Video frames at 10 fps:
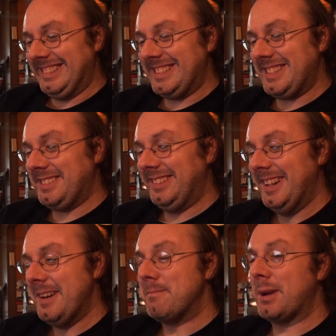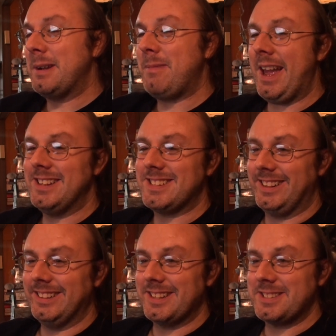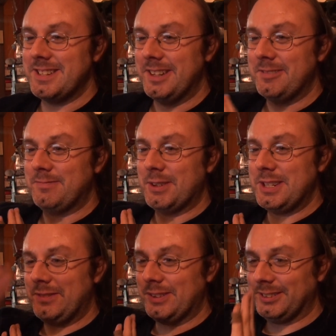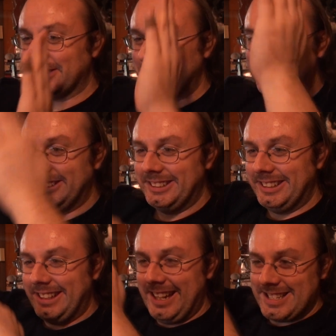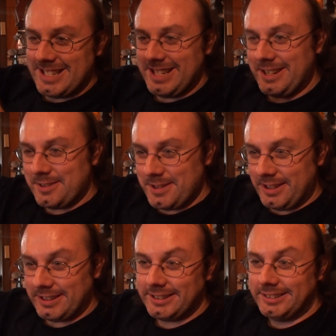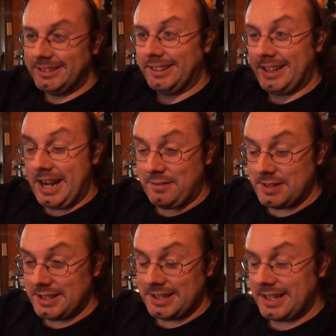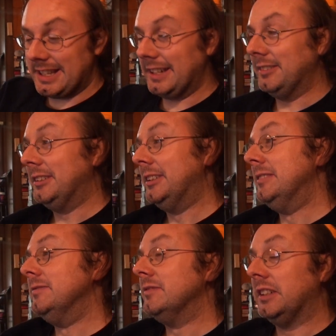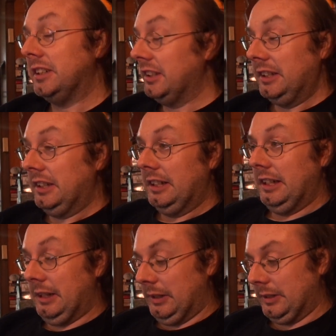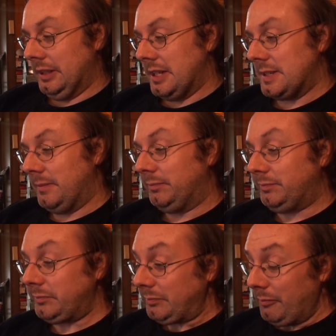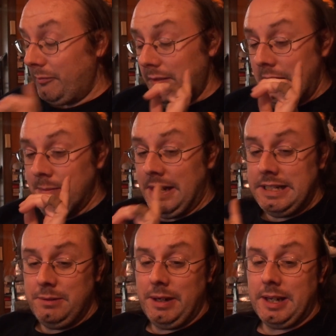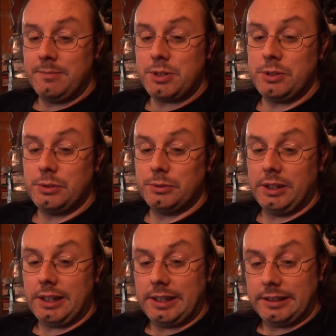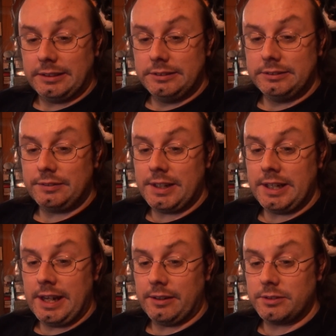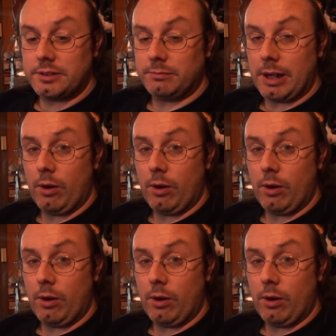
so putting pants on gets more difficult as the day goes on, and I haven't done anything. Oh, goodness. But I did wake up to uh, finding out my